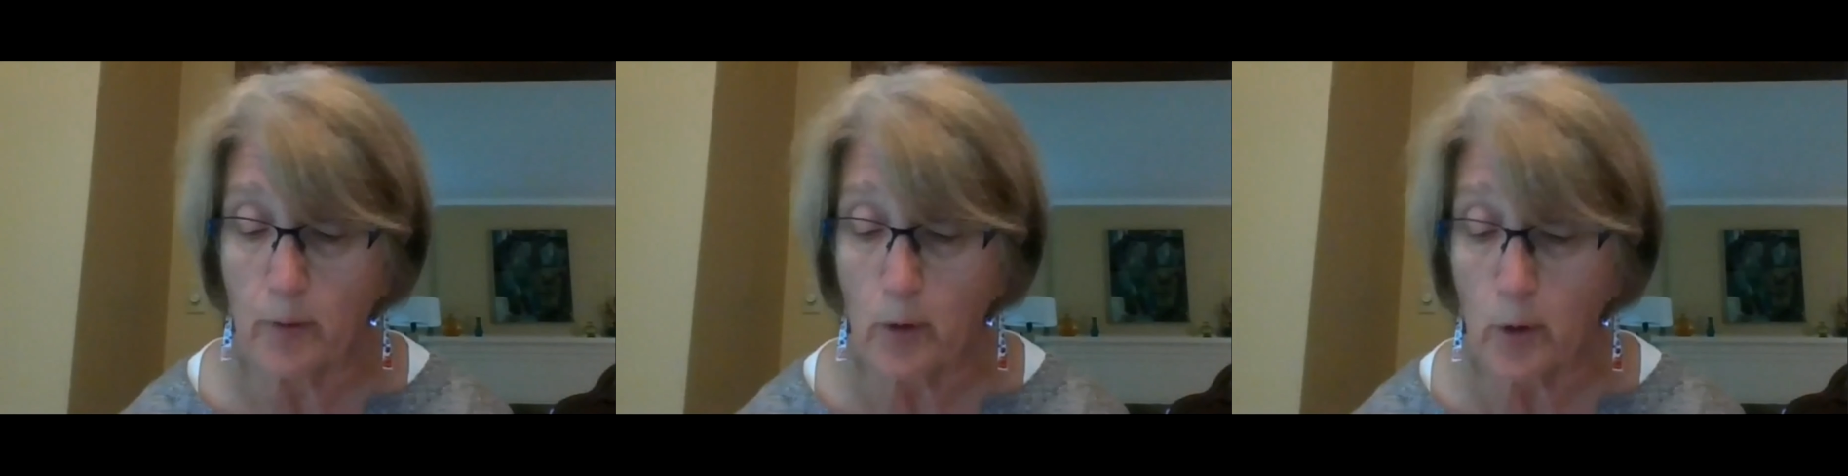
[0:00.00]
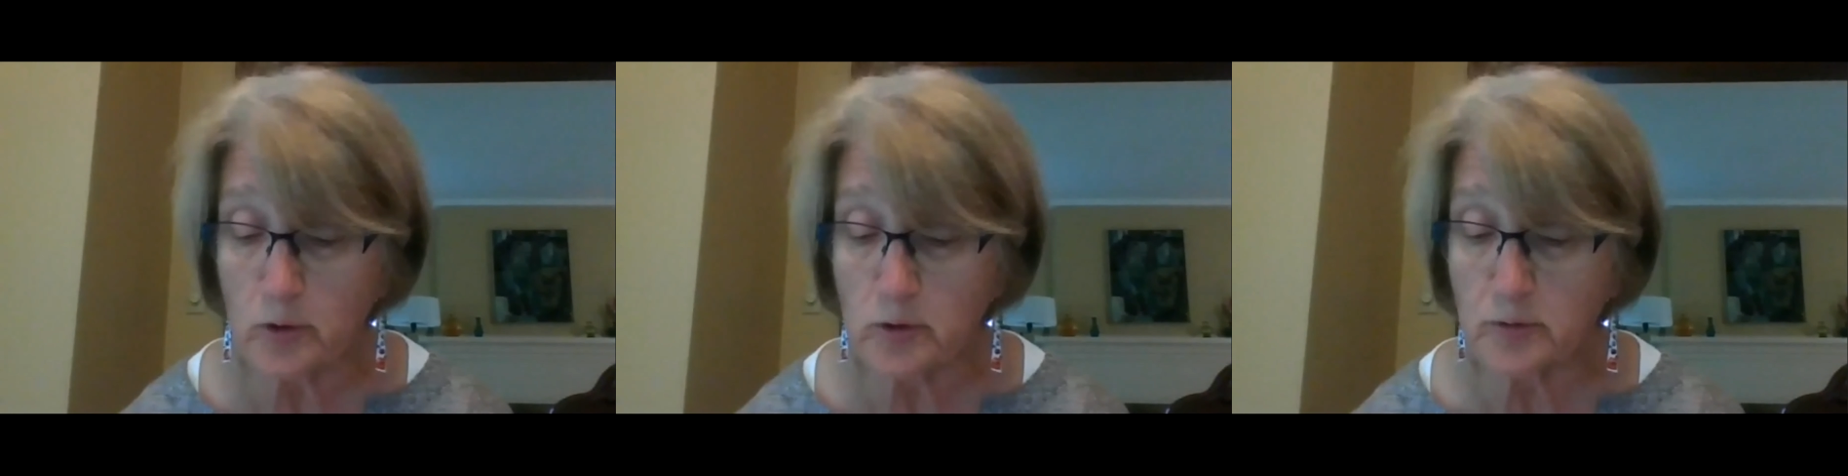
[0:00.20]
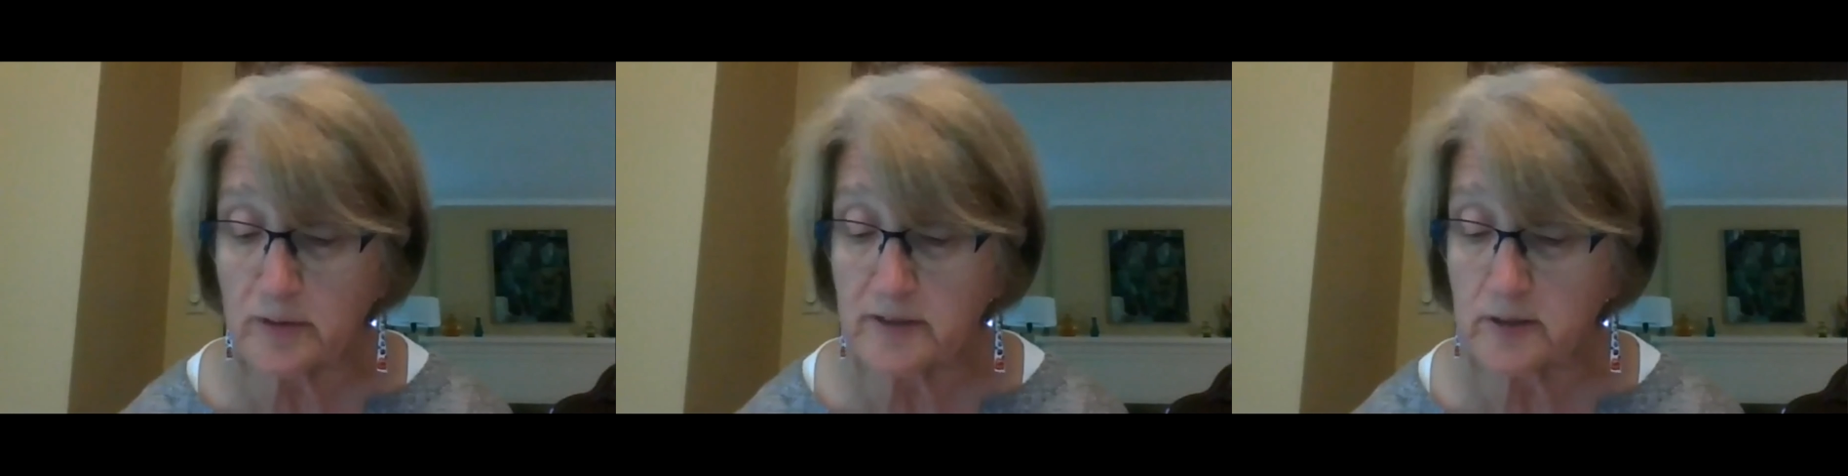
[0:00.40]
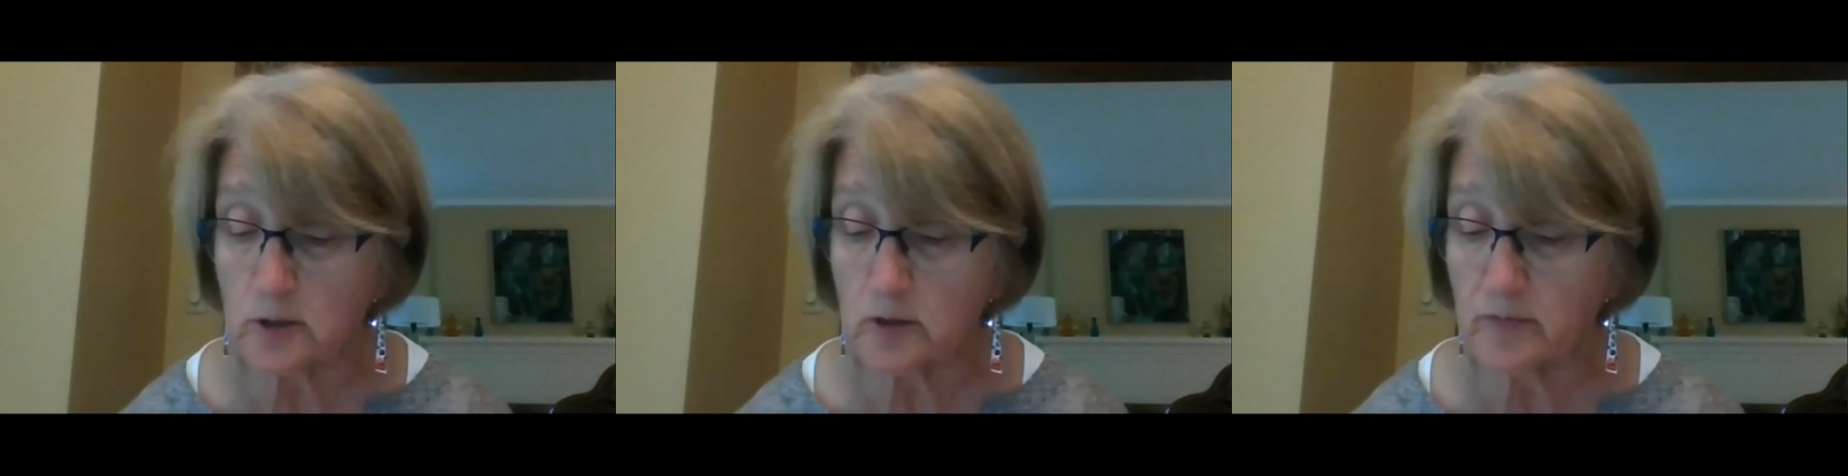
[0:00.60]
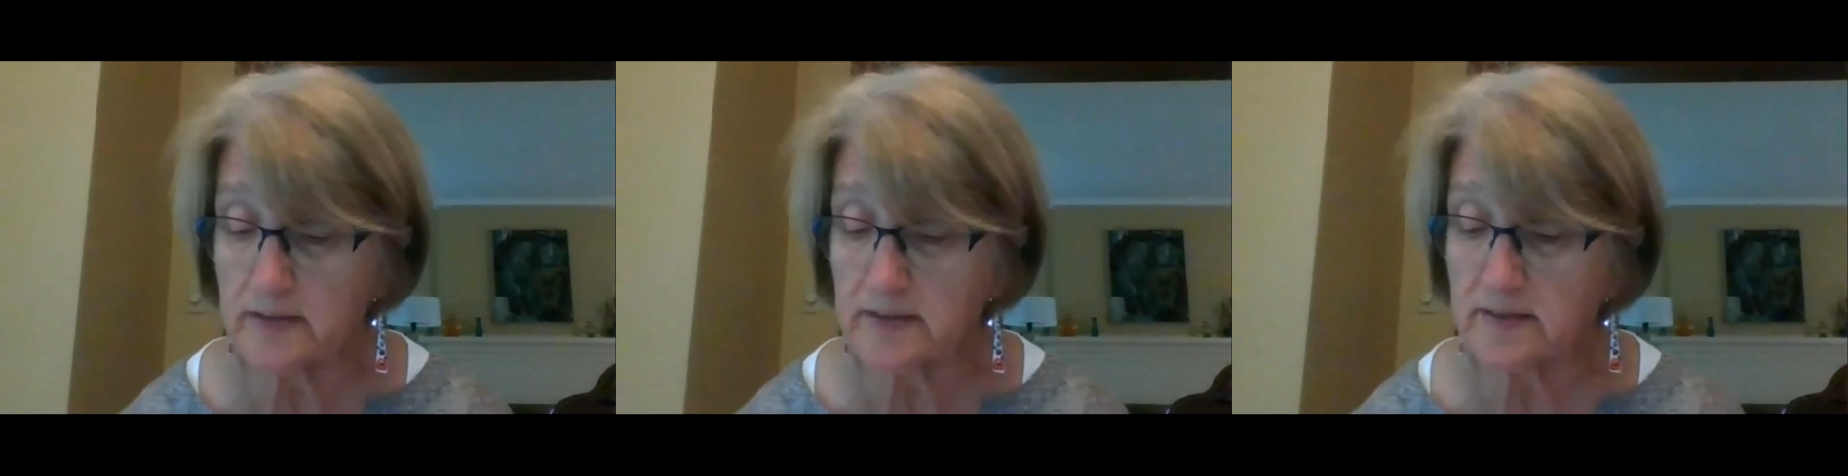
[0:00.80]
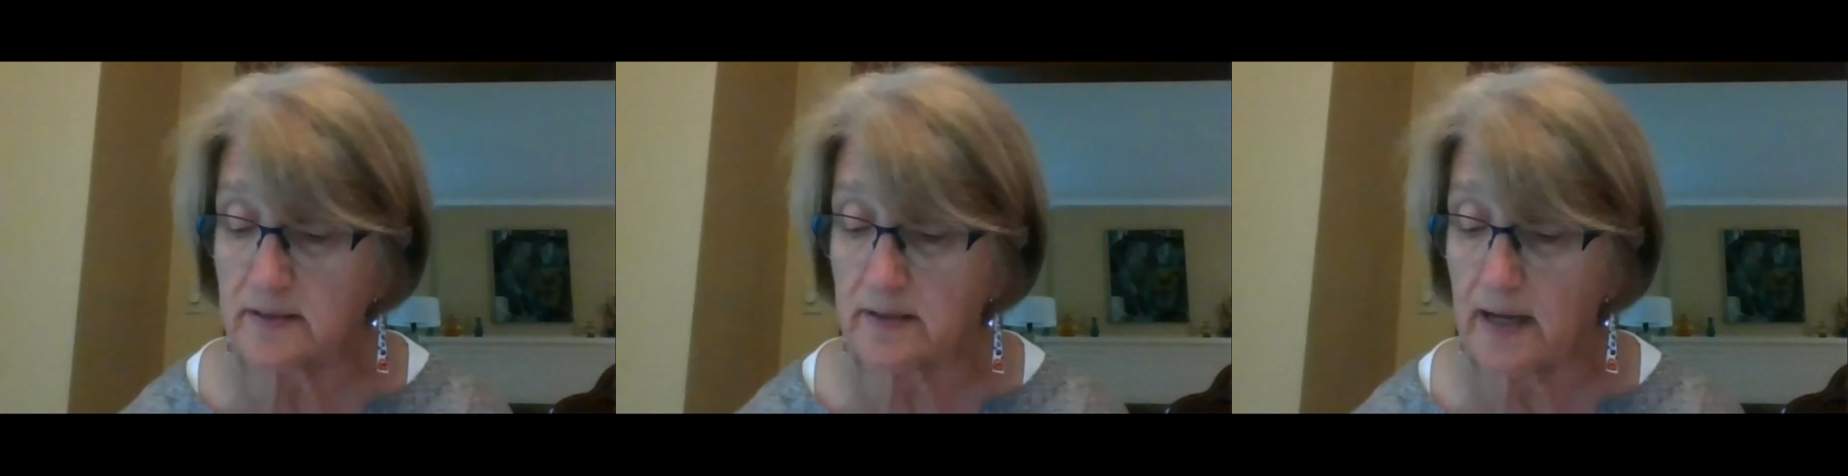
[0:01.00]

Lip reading: poetry service